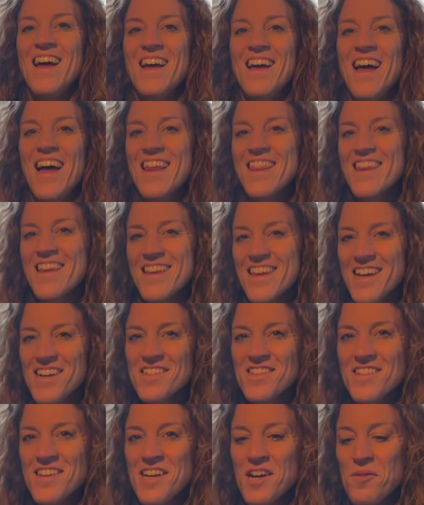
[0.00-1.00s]
And the next
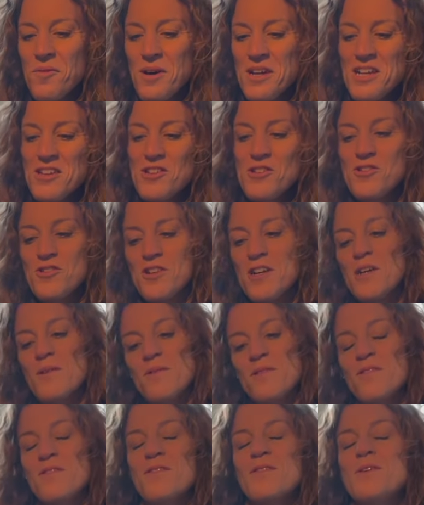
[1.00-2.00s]
thing I wanted to share
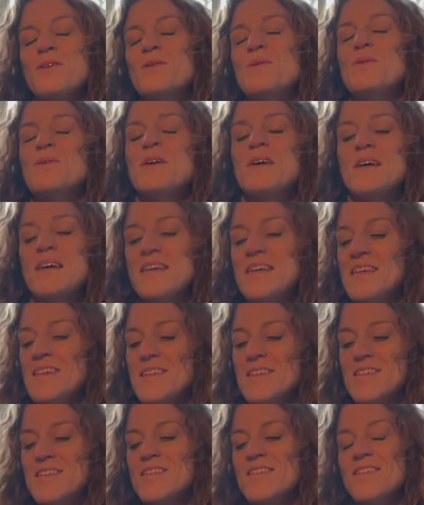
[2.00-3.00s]
with you
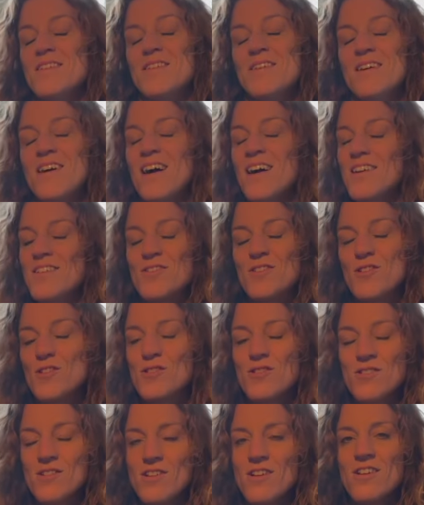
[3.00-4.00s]
is I
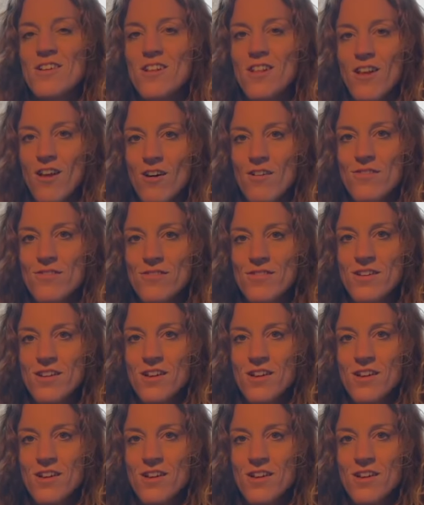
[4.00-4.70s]
just love